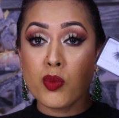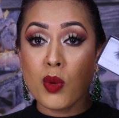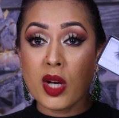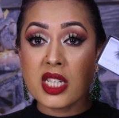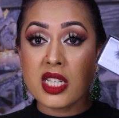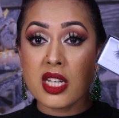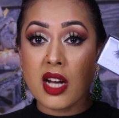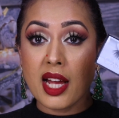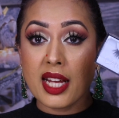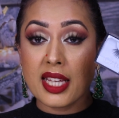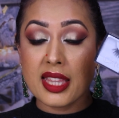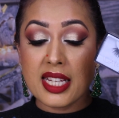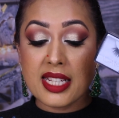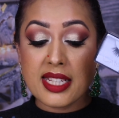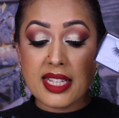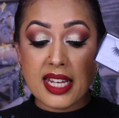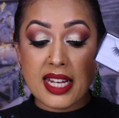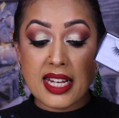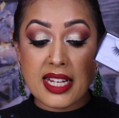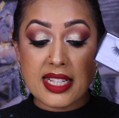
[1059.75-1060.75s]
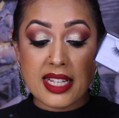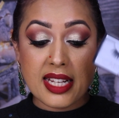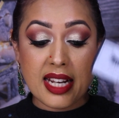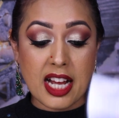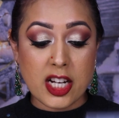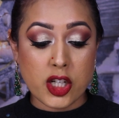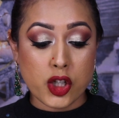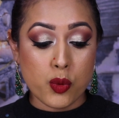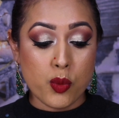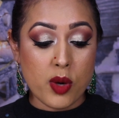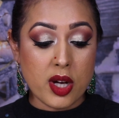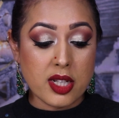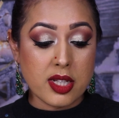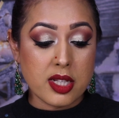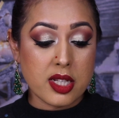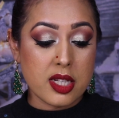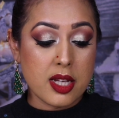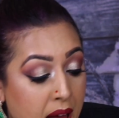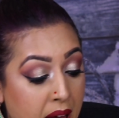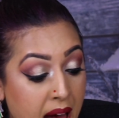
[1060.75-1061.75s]
ones like these easy lash
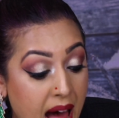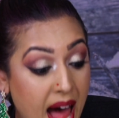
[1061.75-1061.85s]
ones.